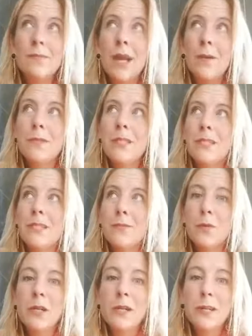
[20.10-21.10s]
I'm going to
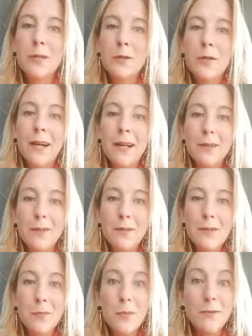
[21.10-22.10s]
just put a little
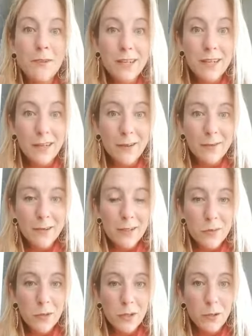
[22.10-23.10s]
spiff in here for
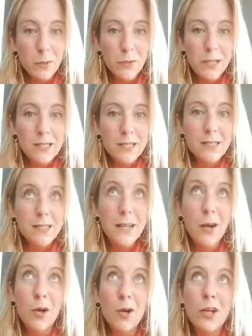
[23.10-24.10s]
this really cool place because
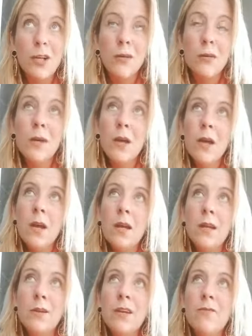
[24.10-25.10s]
they are new.
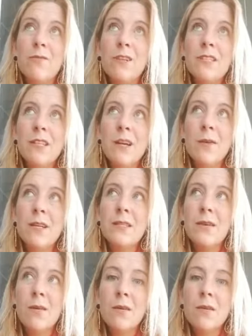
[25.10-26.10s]
They're in Frisco.
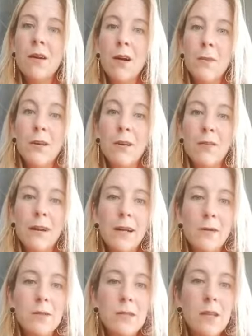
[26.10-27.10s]
It's called Karmic
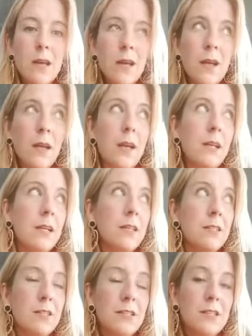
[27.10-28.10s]
Grounds, and it
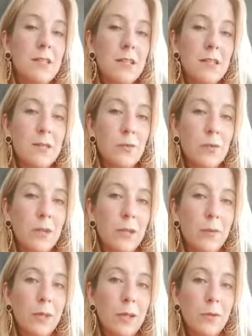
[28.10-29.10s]
is a
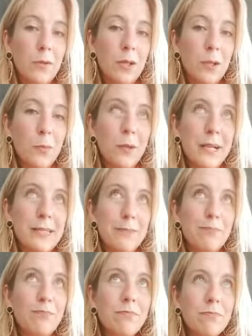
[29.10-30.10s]
really, really cool little place.
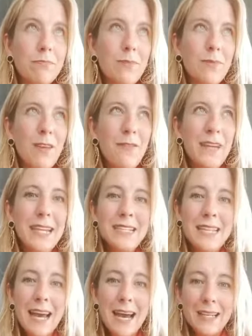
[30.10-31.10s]

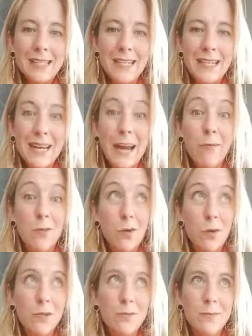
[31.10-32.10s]
Fantastic. They have
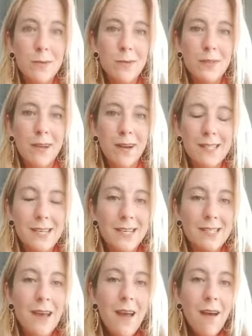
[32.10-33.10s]
golden milk
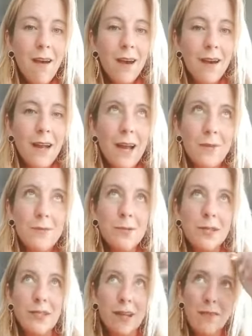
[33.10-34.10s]
lattes, and I
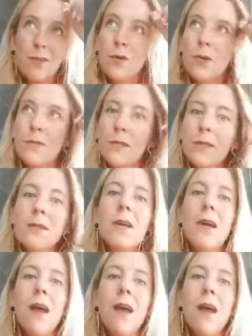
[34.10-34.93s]
absolutely love golden milk.